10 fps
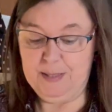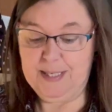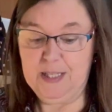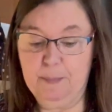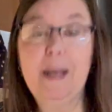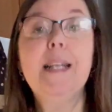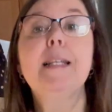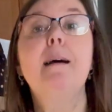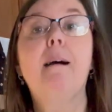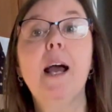But in the
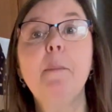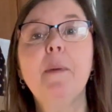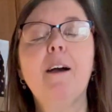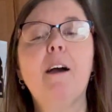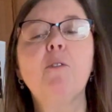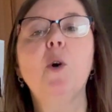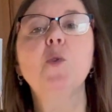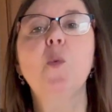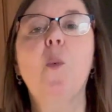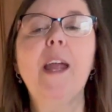meantime, I've
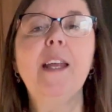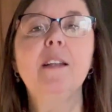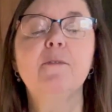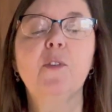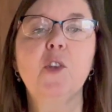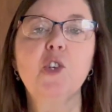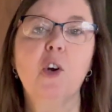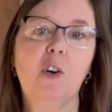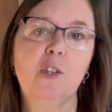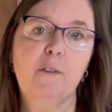got to wait for the
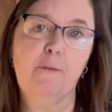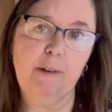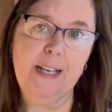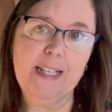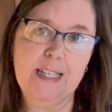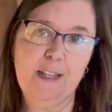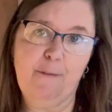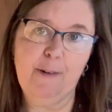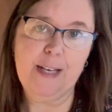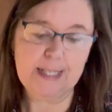chocolate to freeze in
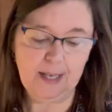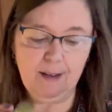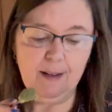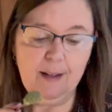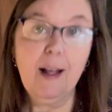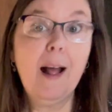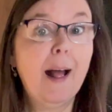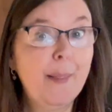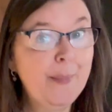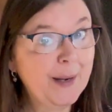the freezer,
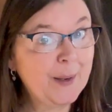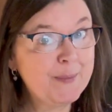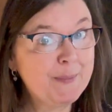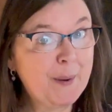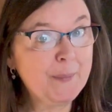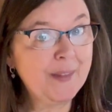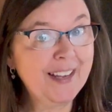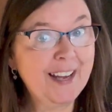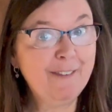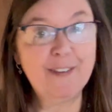and then I can pop
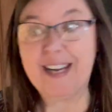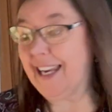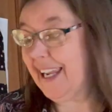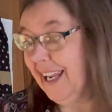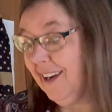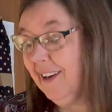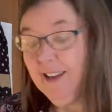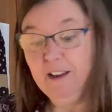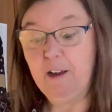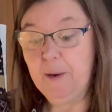the filling in,
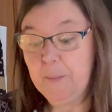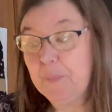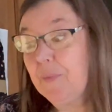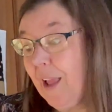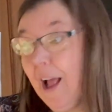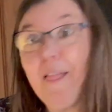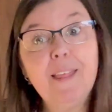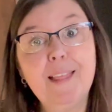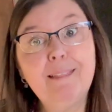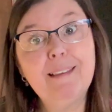and
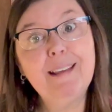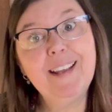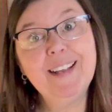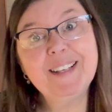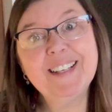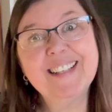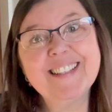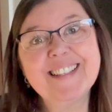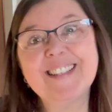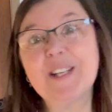then the
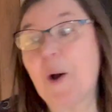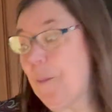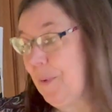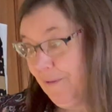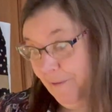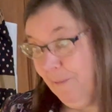top